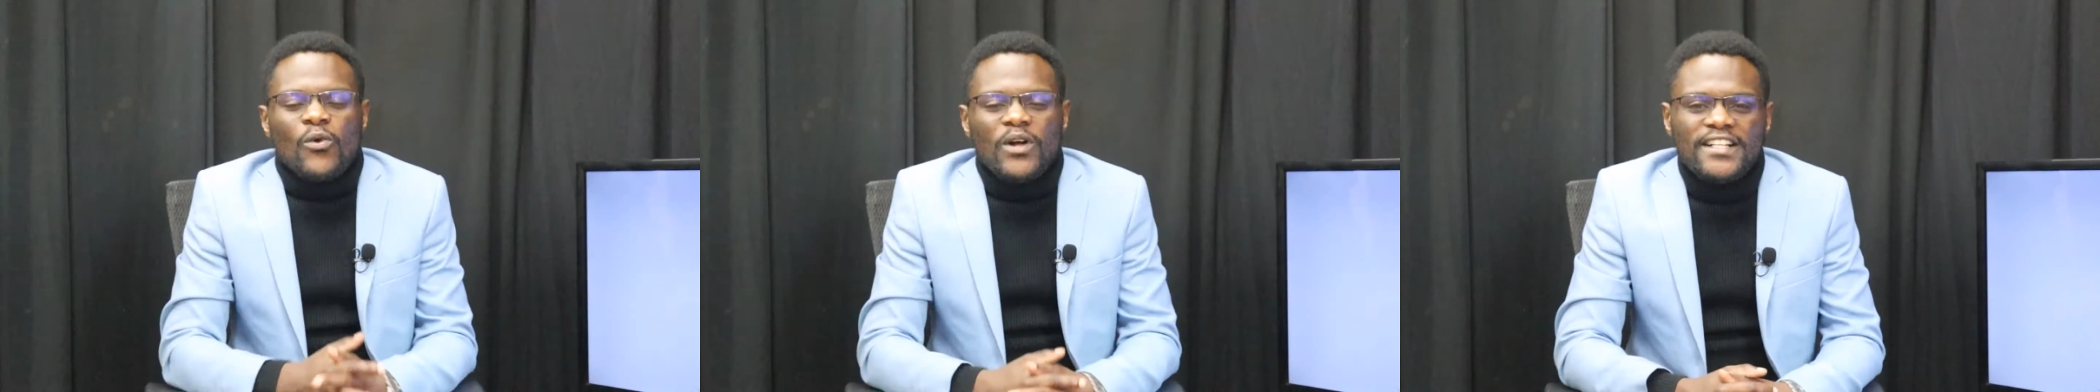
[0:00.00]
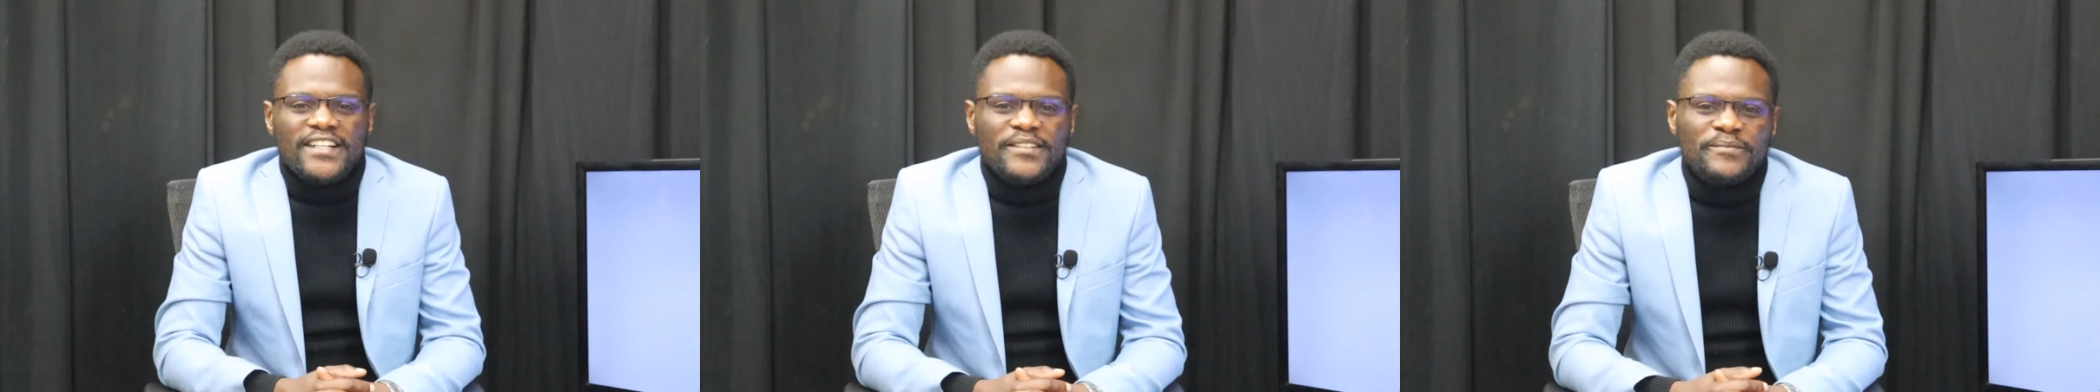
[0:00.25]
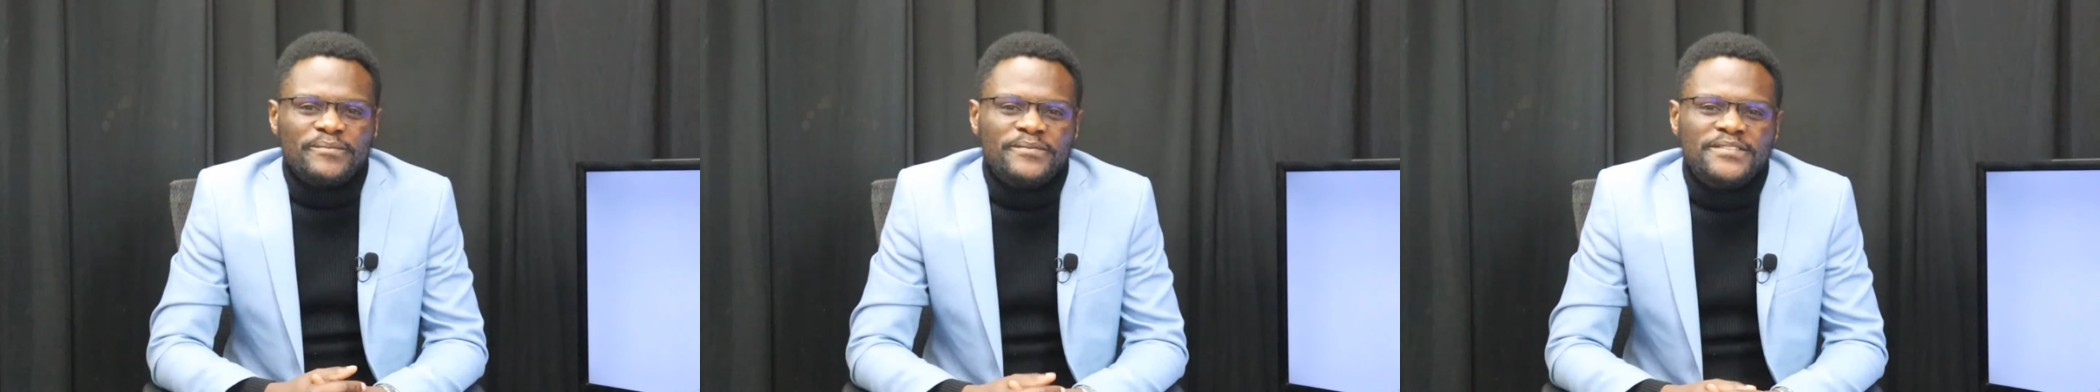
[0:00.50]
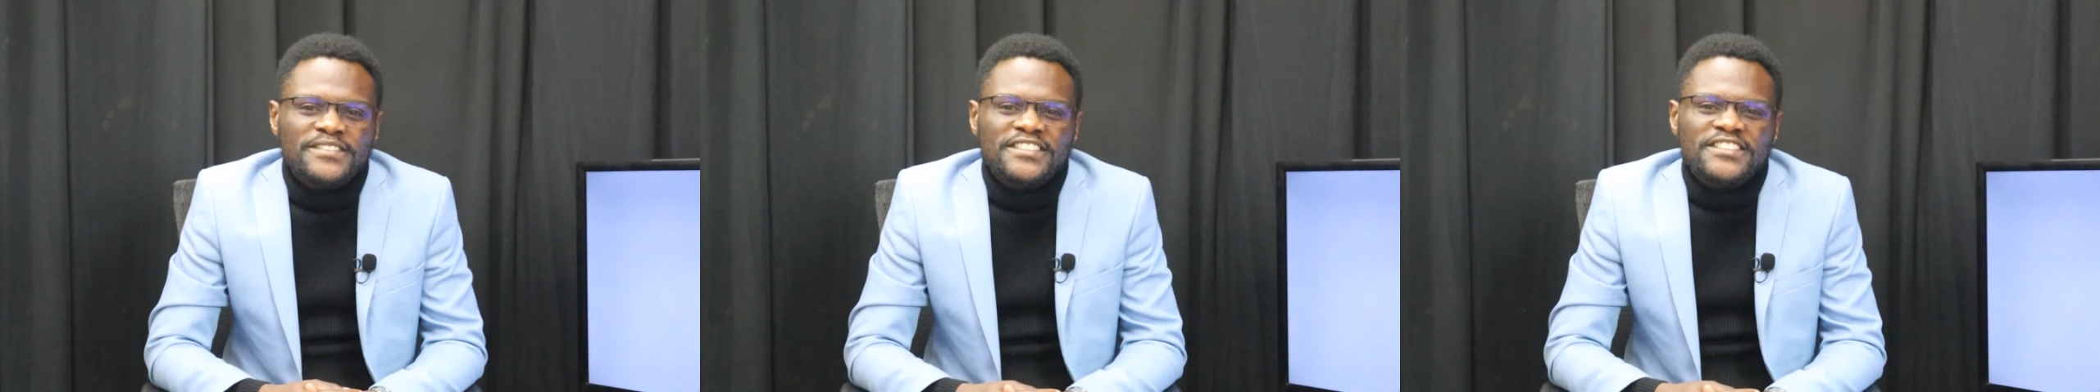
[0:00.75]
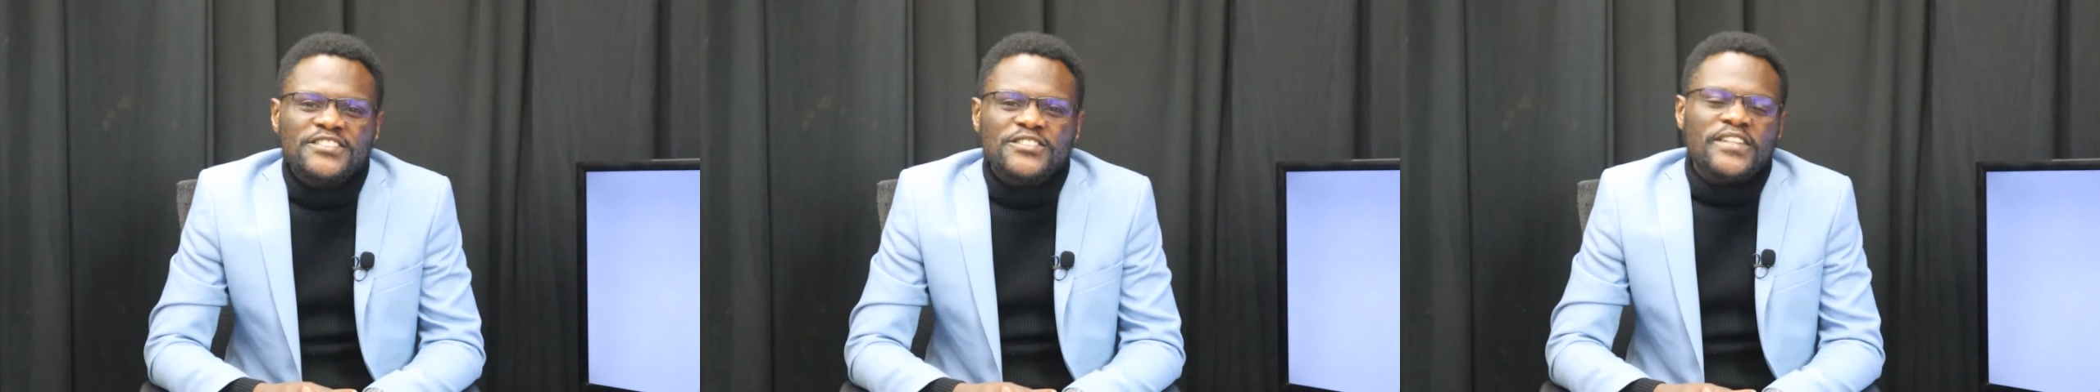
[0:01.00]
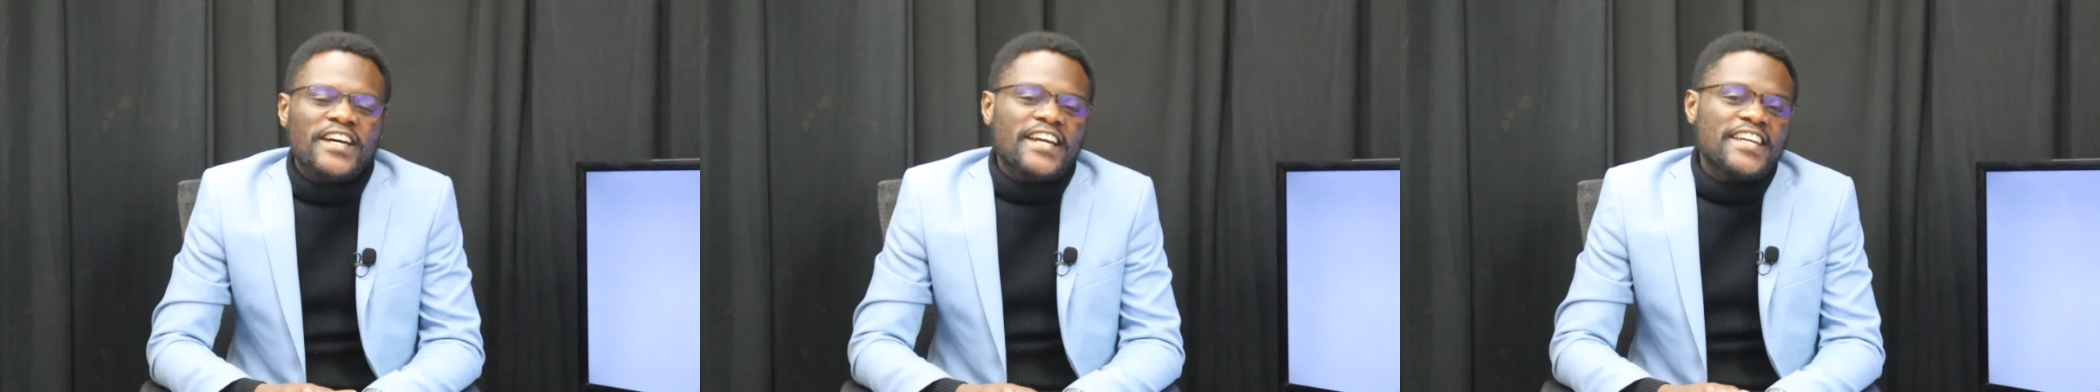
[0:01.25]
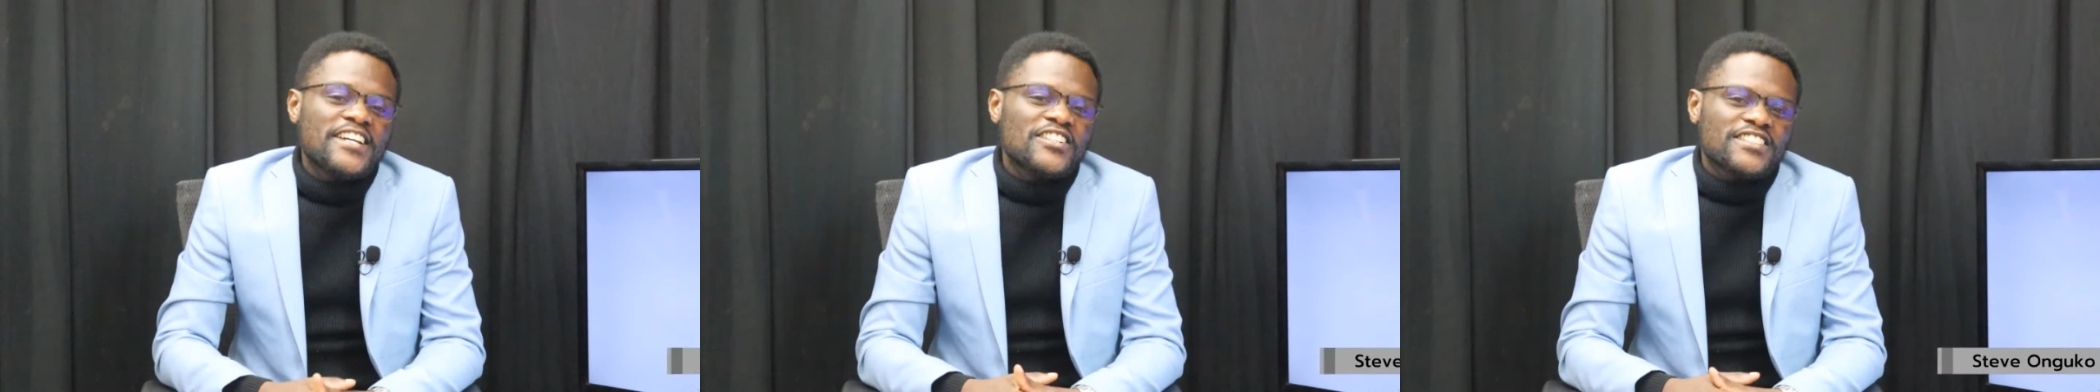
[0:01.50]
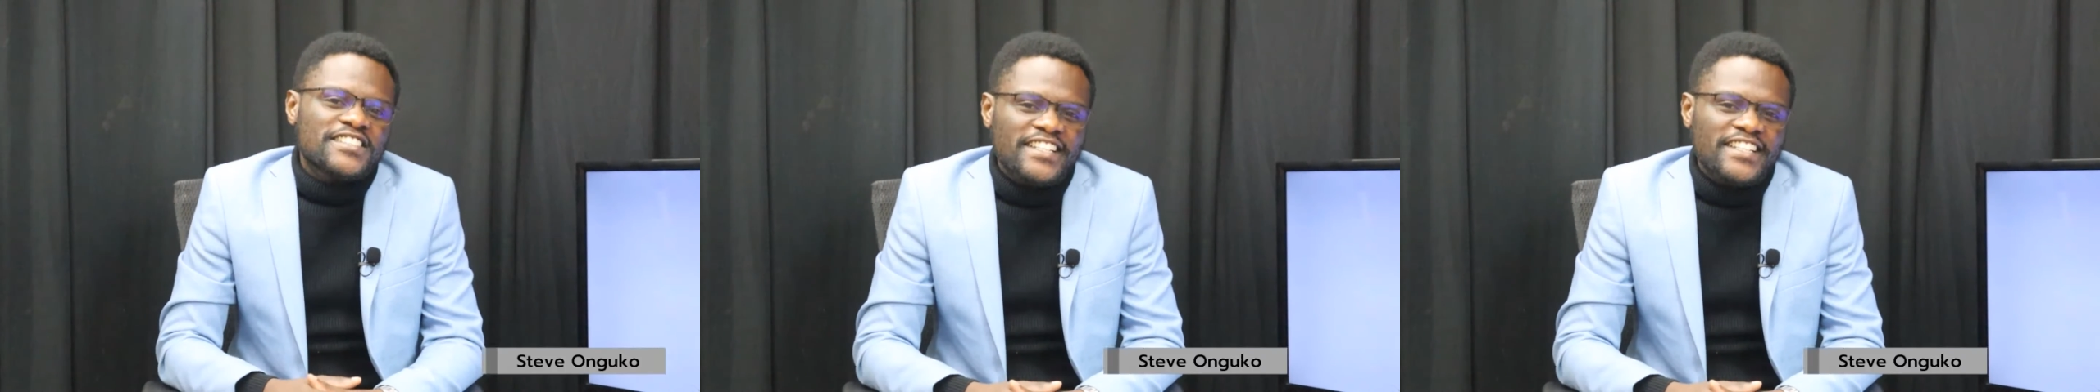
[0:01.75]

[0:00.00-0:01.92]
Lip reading: Welcome to the Eagle's